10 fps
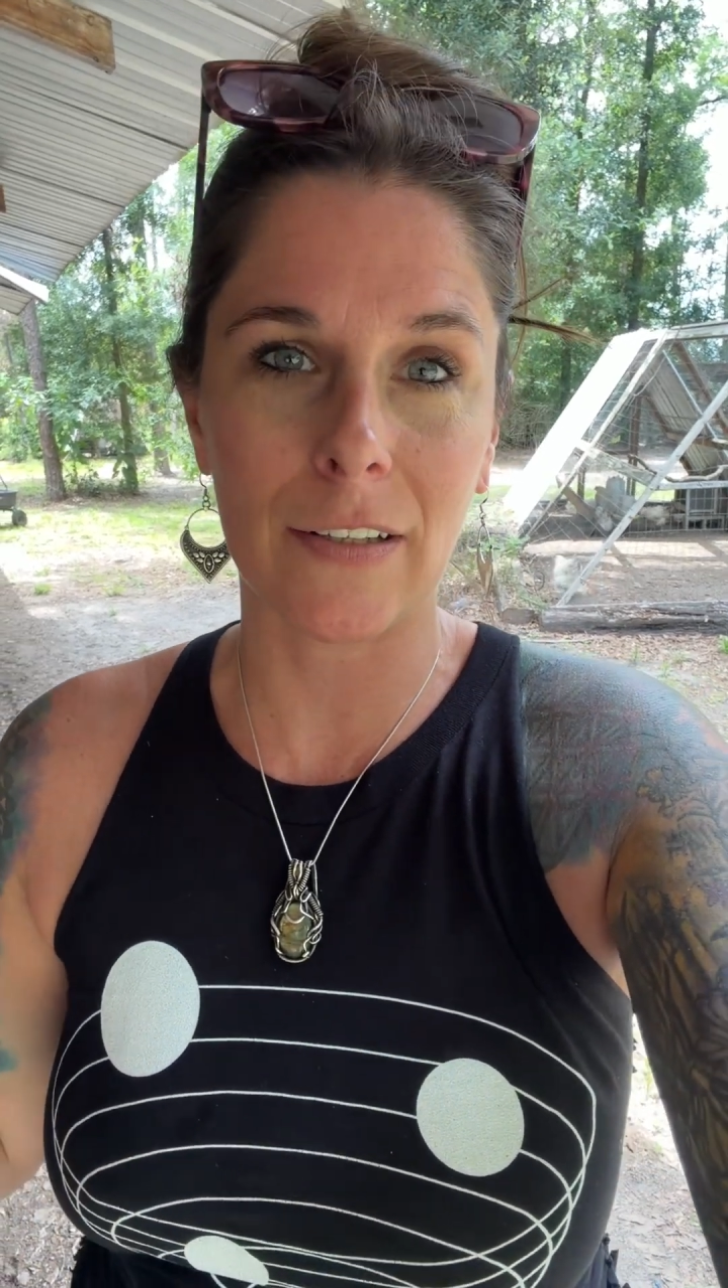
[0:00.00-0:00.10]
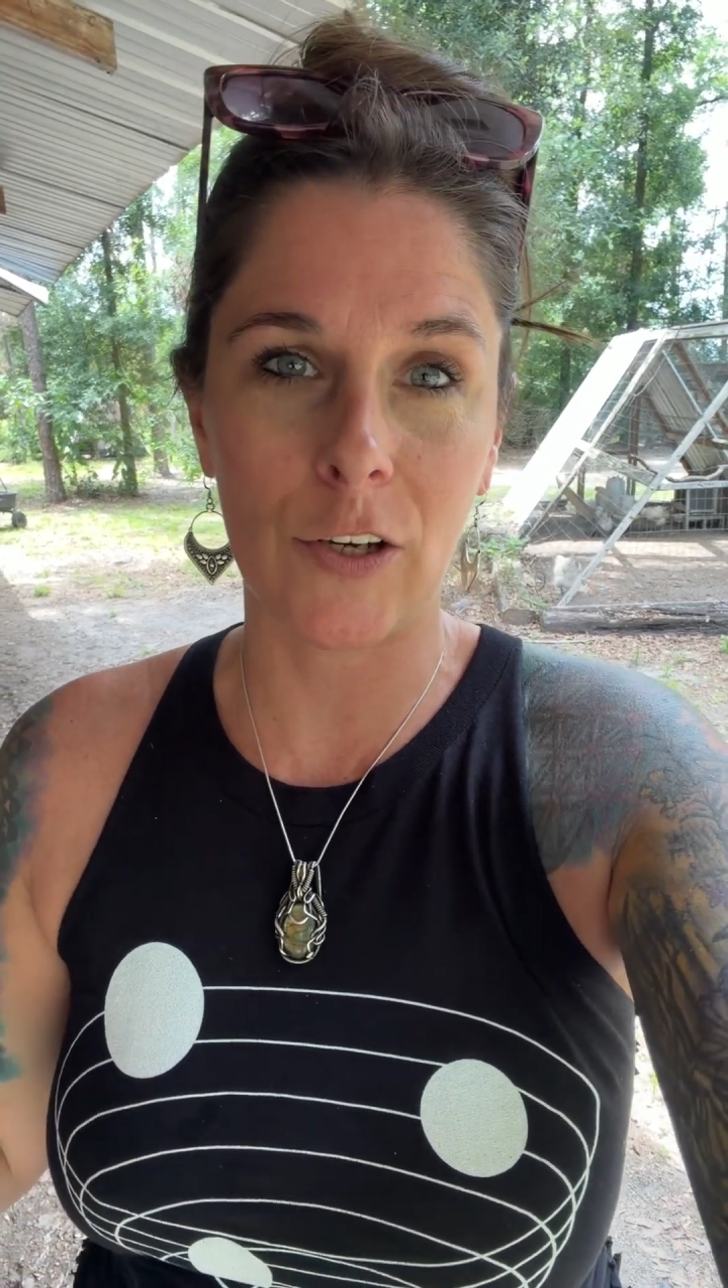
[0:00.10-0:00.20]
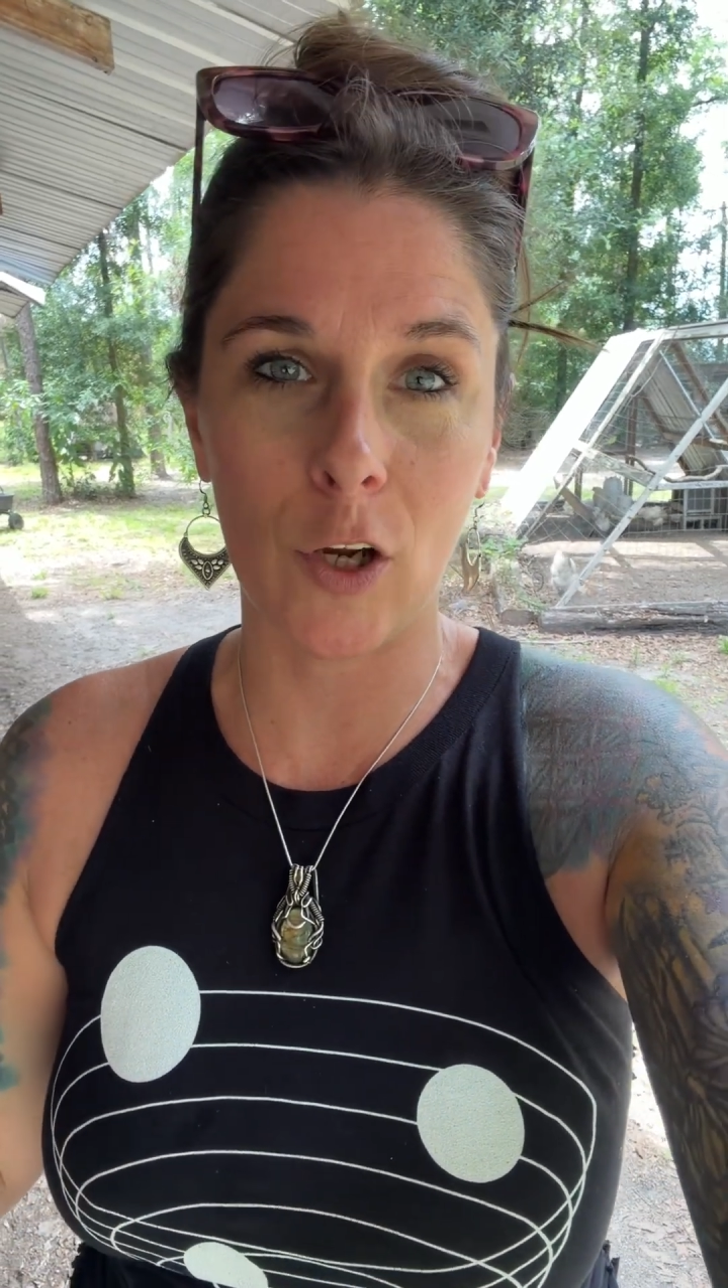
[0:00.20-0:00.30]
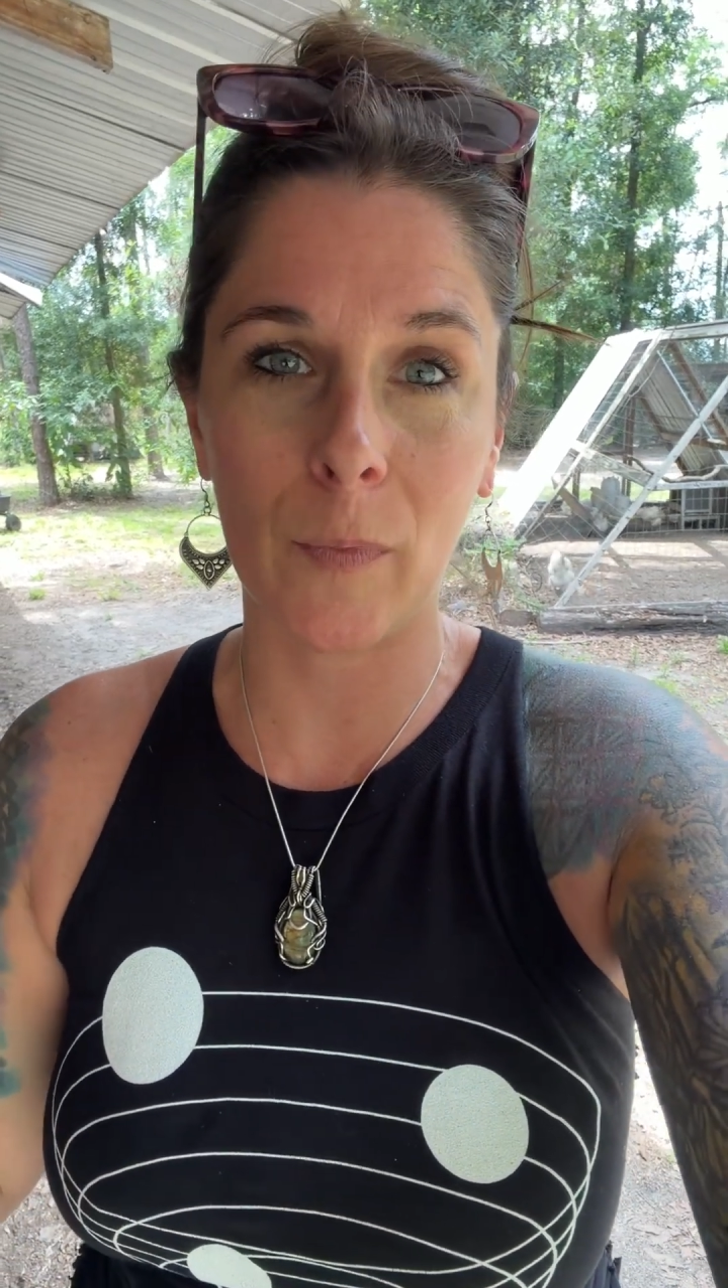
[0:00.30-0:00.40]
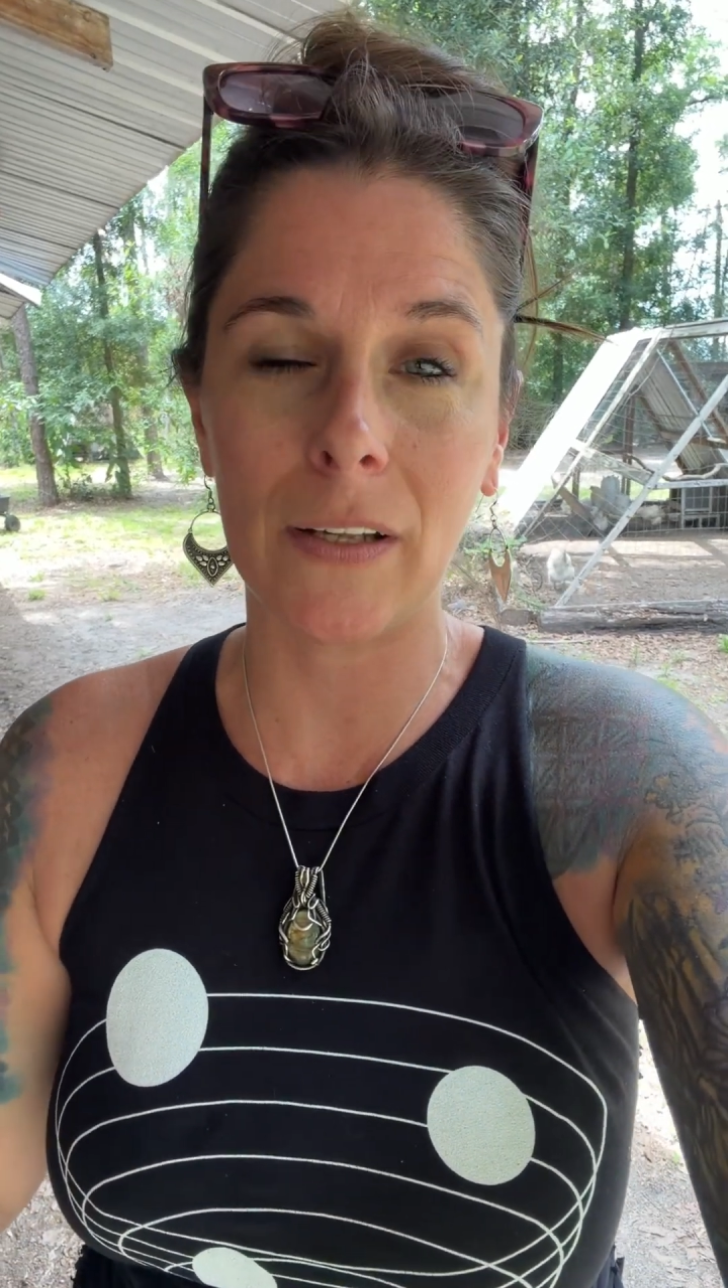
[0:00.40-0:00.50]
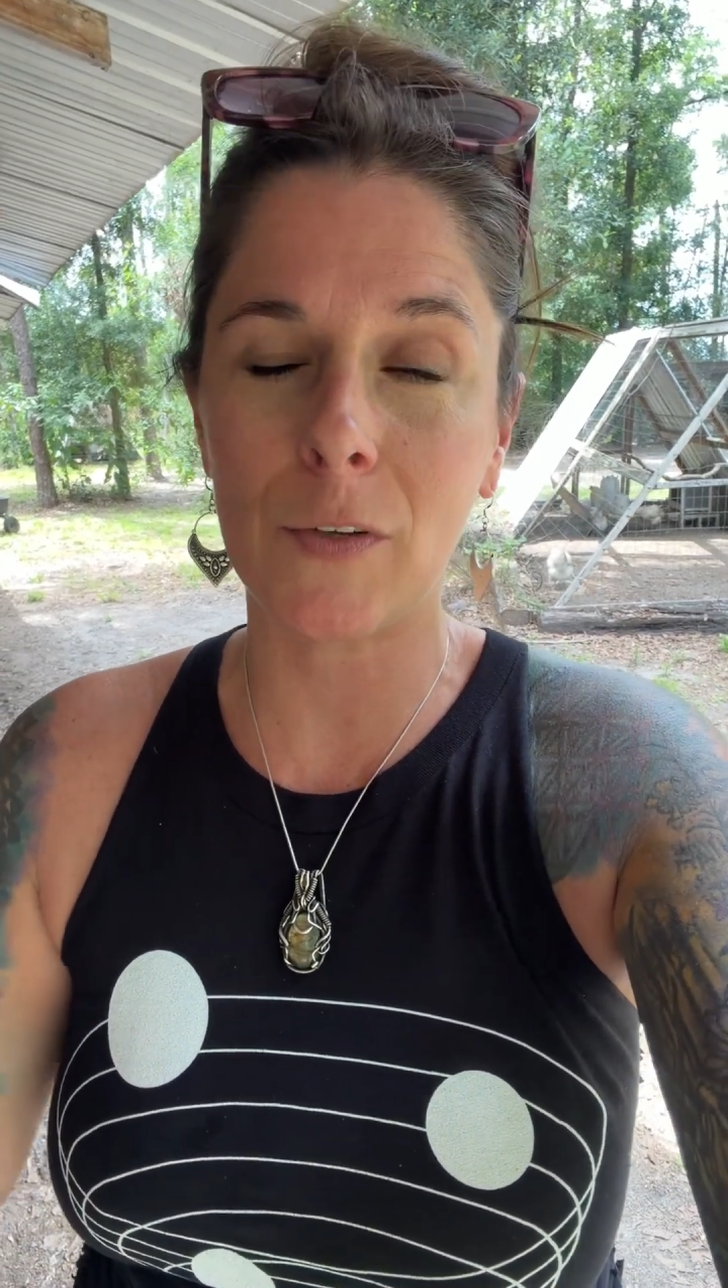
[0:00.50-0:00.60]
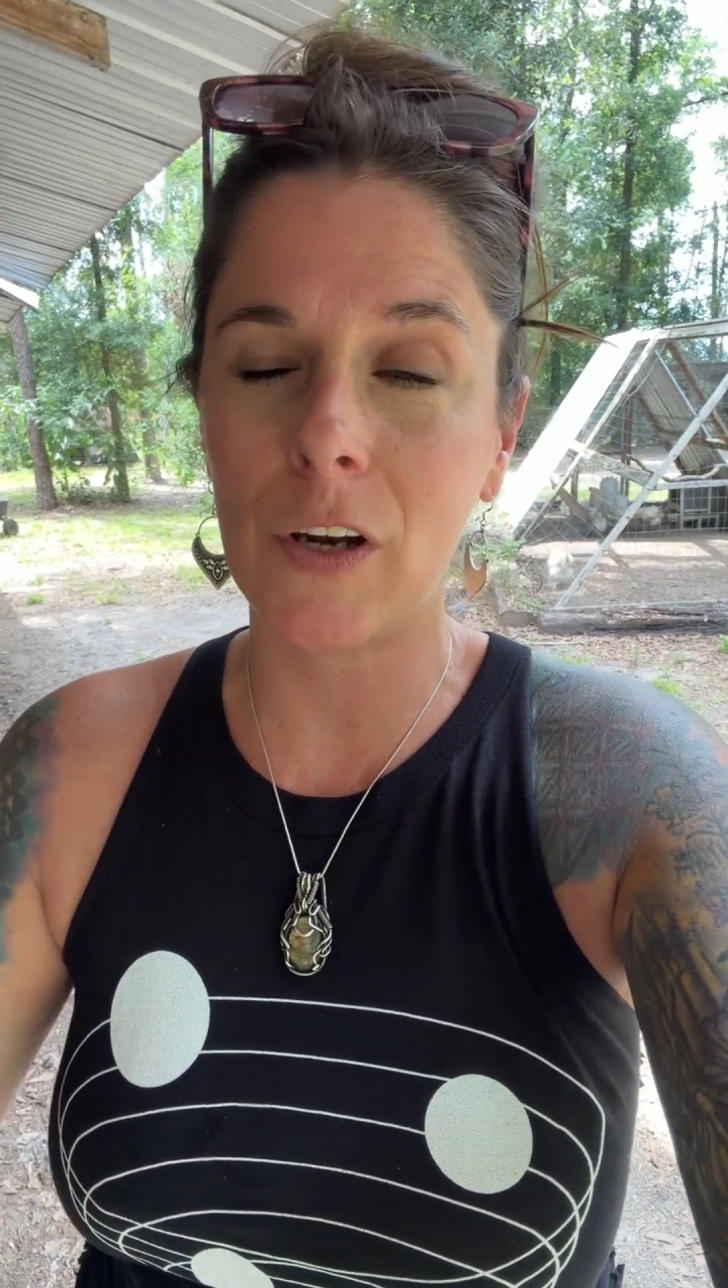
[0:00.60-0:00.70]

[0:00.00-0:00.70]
in humans,